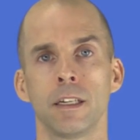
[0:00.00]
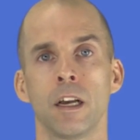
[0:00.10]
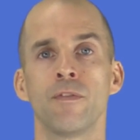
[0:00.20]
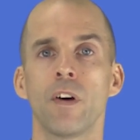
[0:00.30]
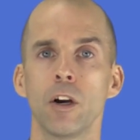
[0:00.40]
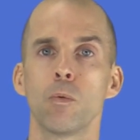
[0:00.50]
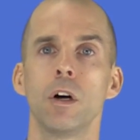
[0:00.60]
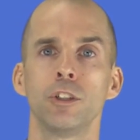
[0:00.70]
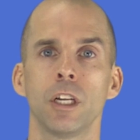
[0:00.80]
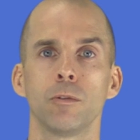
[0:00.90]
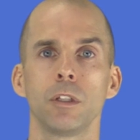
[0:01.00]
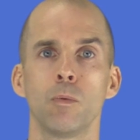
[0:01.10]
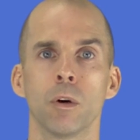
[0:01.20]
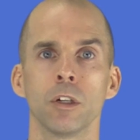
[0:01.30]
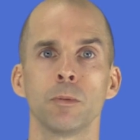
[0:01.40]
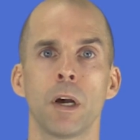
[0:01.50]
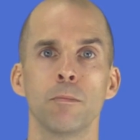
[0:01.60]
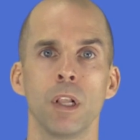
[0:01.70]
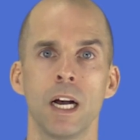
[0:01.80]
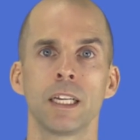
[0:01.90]
A firewall generally works by
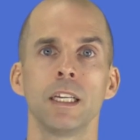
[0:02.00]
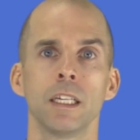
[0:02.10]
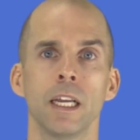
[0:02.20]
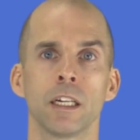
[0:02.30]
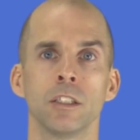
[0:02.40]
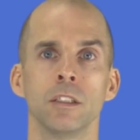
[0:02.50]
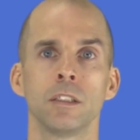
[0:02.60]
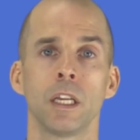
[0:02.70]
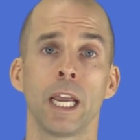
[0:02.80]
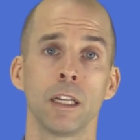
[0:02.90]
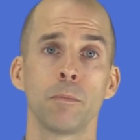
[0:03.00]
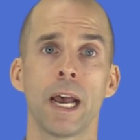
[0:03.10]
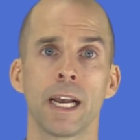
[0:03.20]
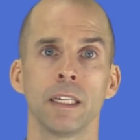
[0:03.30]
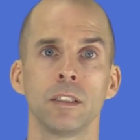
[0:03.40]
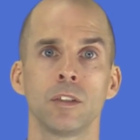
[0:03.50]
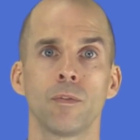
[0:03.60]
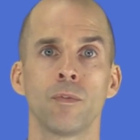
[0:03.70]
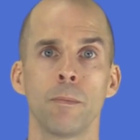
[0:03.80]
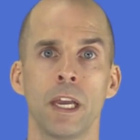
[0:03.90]
blocking connections and packets
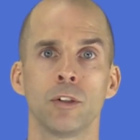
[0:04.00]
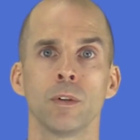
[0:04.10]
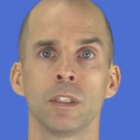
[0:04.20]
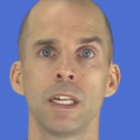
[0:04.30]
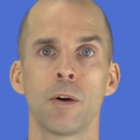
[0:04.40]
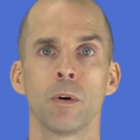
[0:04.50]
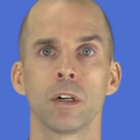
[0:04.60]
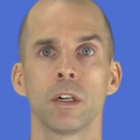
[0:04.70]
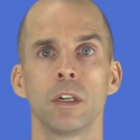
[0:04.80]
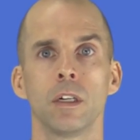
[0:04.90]
from entering the network.